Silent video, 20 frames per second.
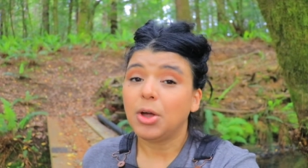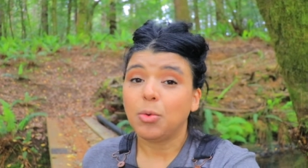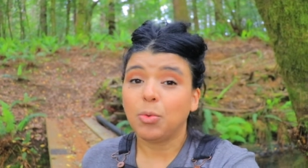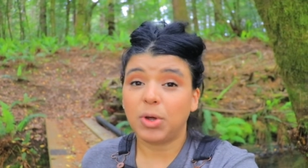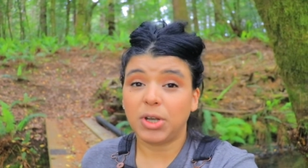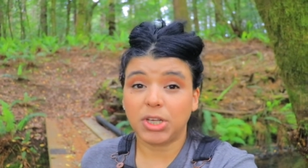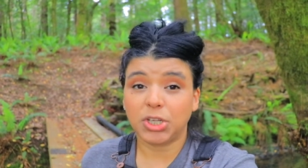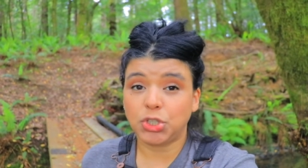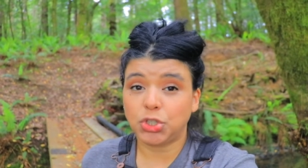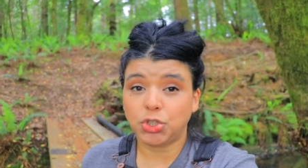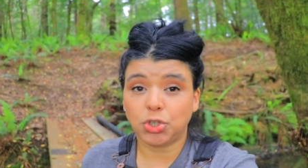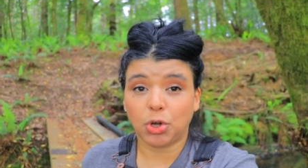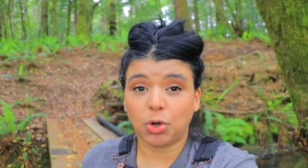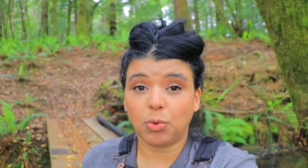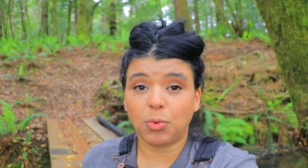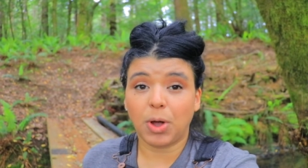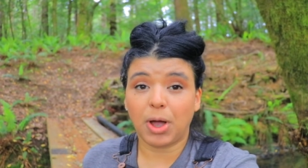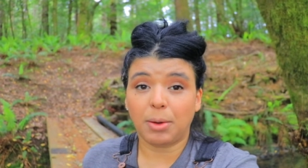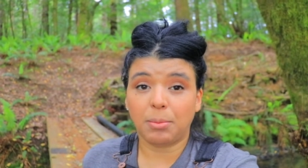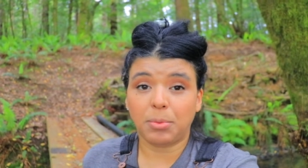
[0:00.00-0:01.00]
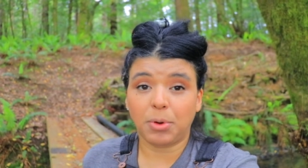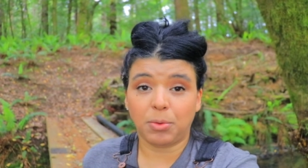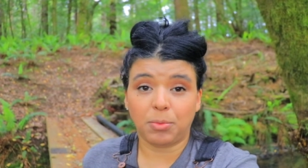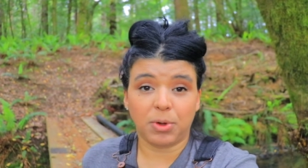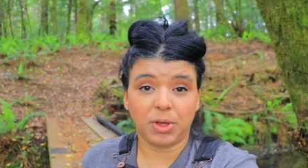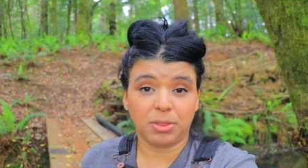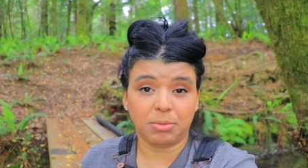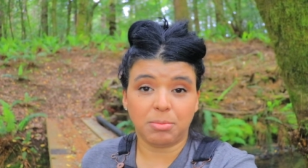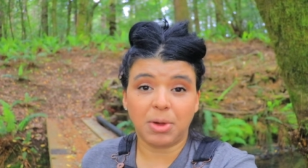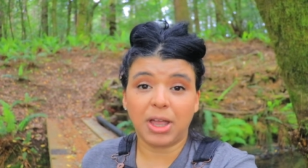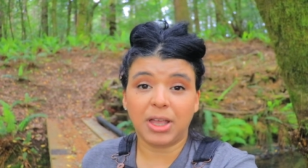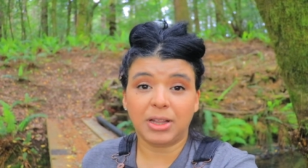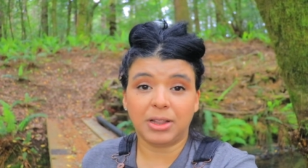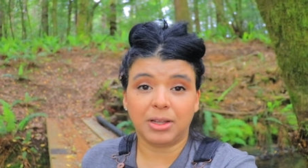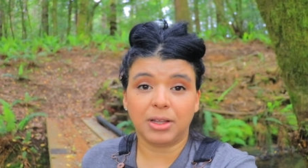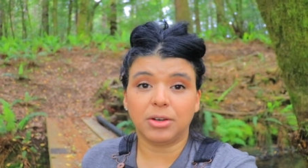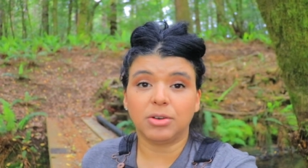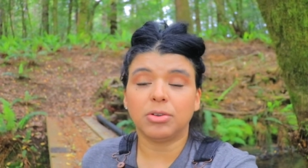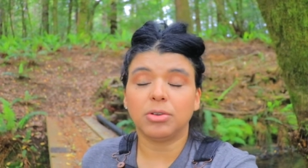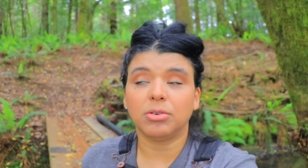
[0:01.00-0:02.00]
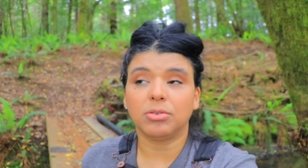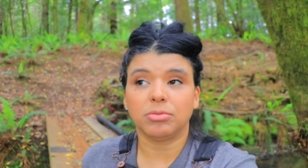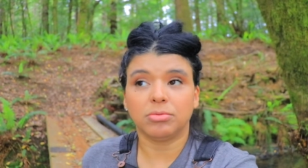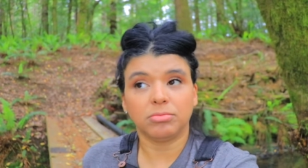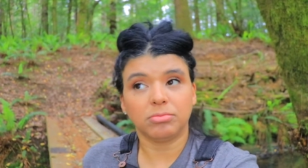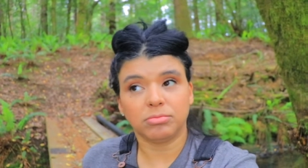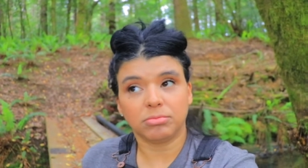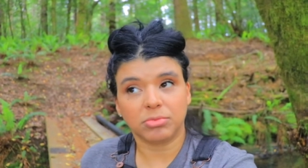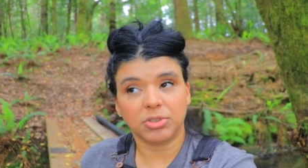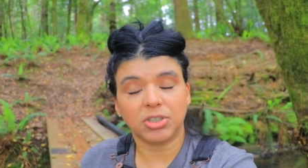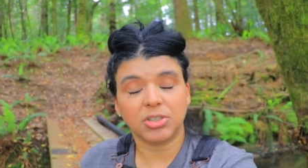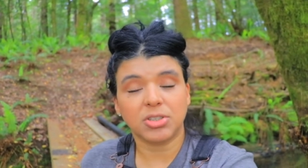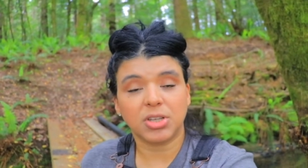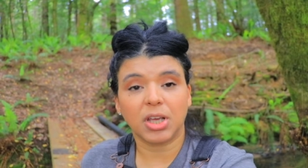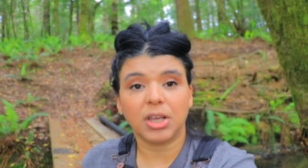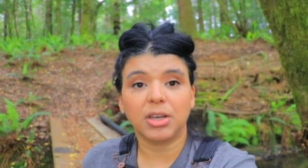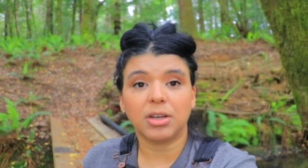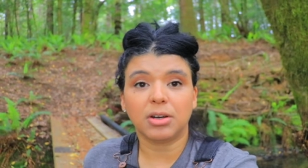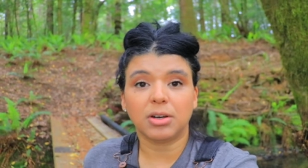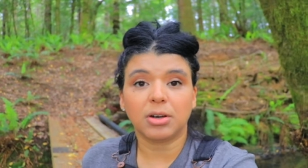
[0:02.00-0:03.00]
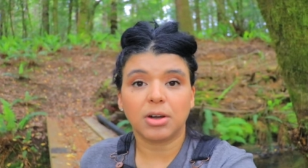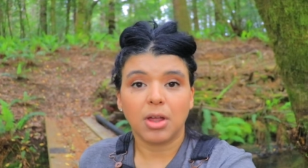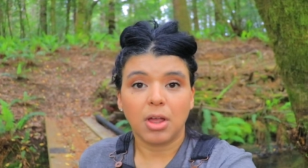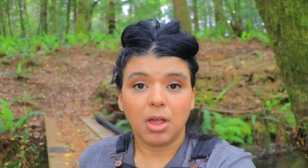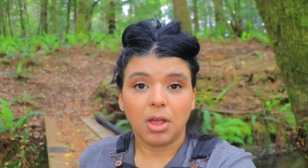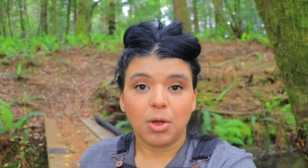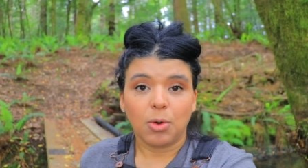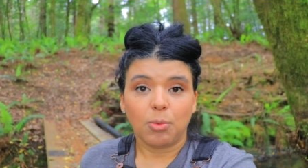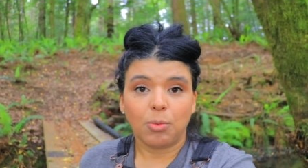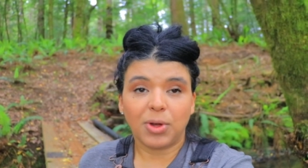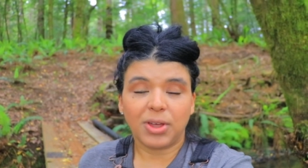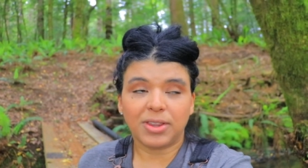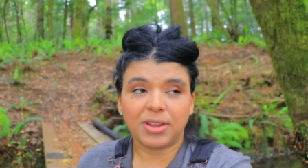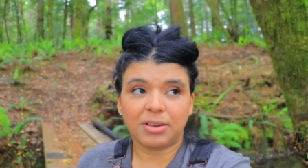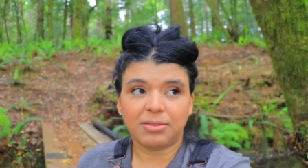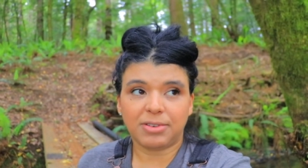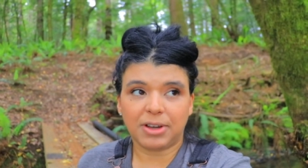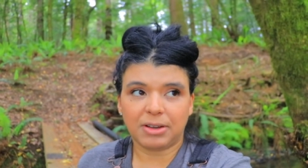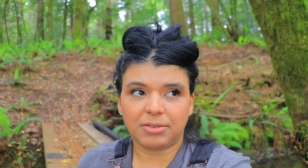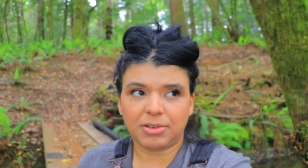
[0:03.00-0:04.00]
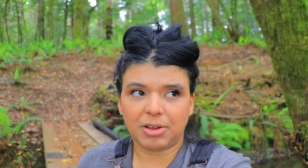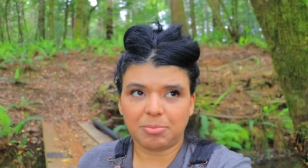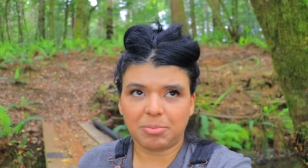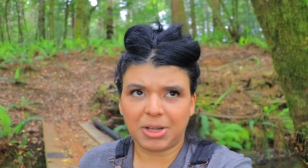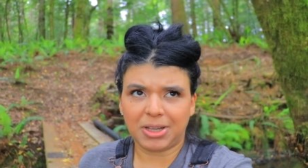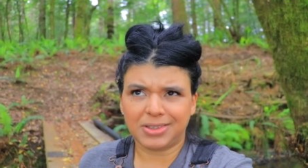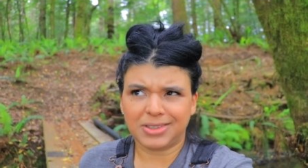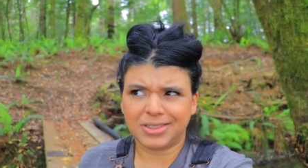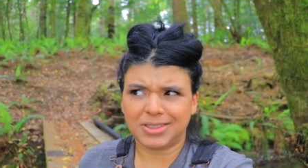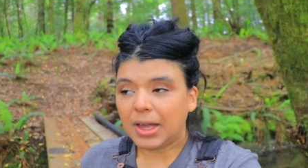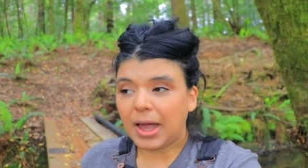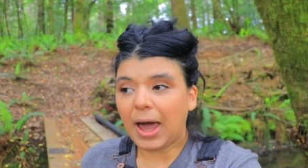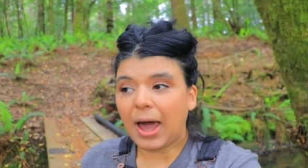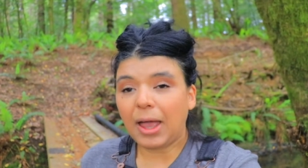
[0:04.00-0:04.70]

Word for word: when I show up with my little container with alfalfa pellets.